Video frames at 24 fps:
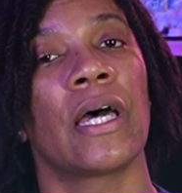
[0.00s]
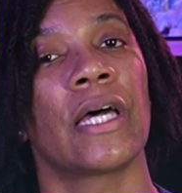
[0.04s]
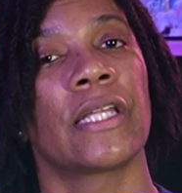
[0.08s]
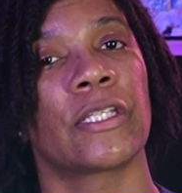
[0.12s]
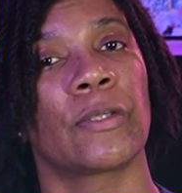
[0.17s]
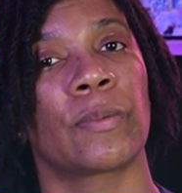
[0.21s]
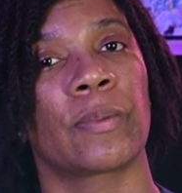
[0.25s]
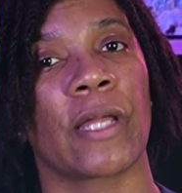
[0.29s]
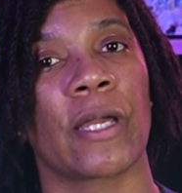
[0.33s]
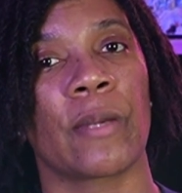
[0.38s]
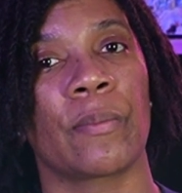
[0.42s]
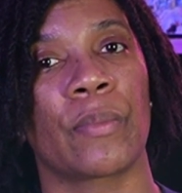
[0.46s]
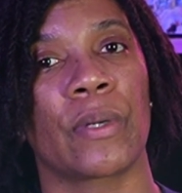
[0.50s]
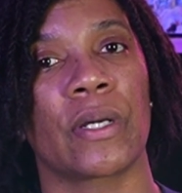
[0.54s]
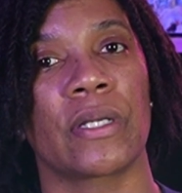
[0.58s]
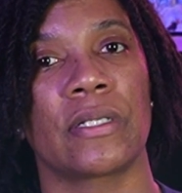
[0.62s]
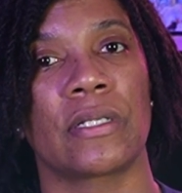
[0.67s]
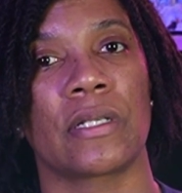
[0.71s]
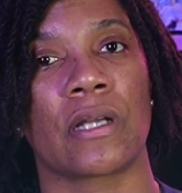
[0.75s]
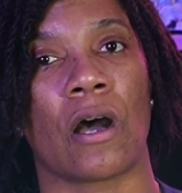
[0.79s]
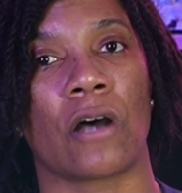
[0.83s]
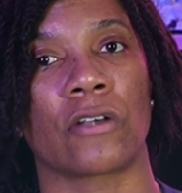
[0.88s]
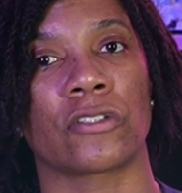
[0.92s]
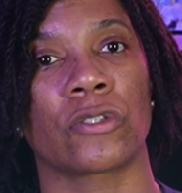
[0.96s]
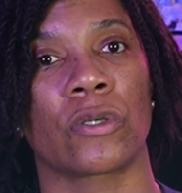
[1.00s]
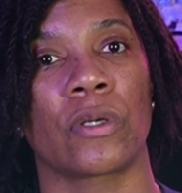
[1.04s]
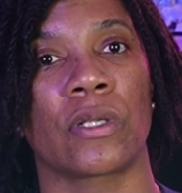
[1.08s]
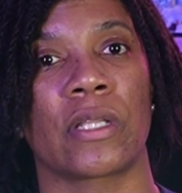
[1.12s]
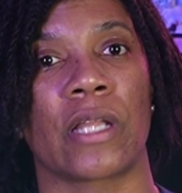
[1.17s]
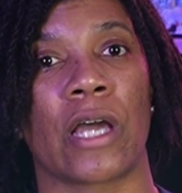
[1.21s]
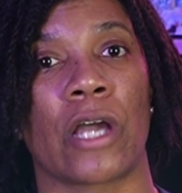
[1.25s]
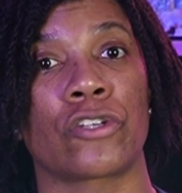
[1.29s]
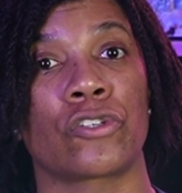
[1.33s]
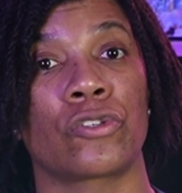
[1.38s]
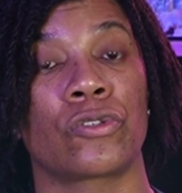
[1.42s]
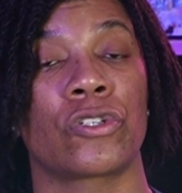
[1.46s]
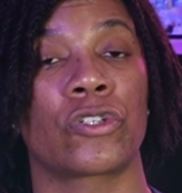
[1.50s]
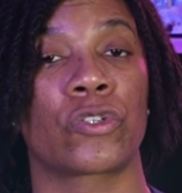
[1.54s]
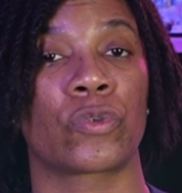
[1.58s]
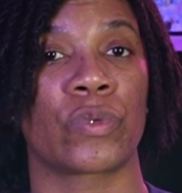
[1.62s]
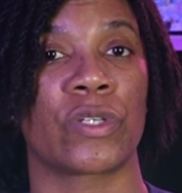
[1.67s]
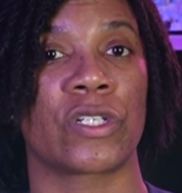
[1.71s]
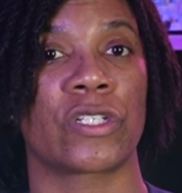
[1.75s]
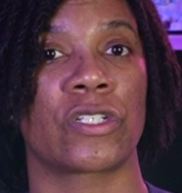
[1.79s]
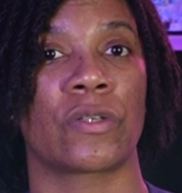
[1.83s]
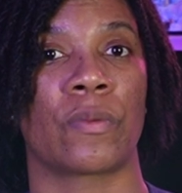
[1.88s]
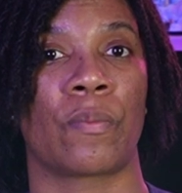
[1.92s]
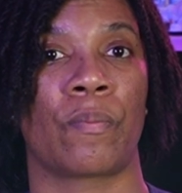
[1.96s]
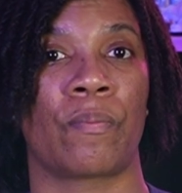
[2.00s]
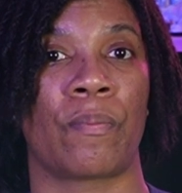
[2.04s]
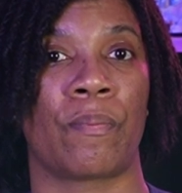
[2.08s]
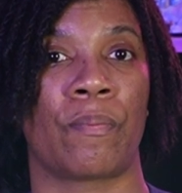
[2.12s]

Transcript: The play button also allows you to switch